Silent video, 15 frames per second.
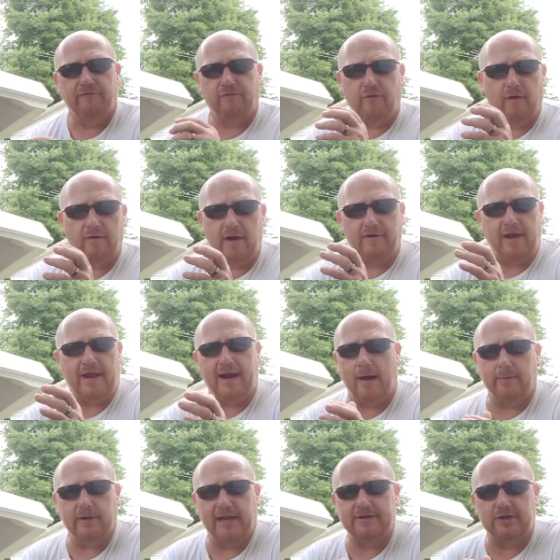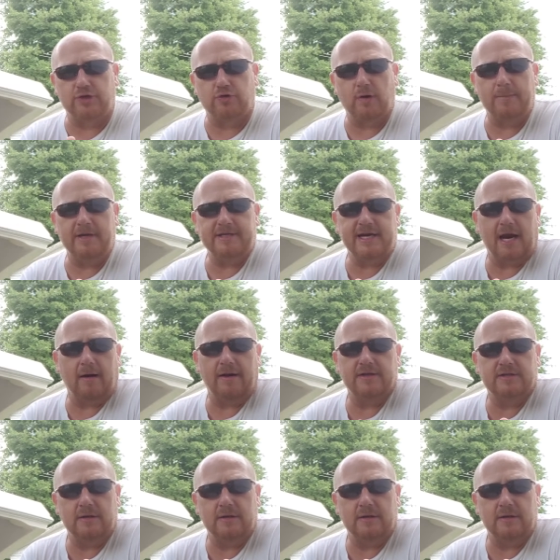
for, and I would like the tributaries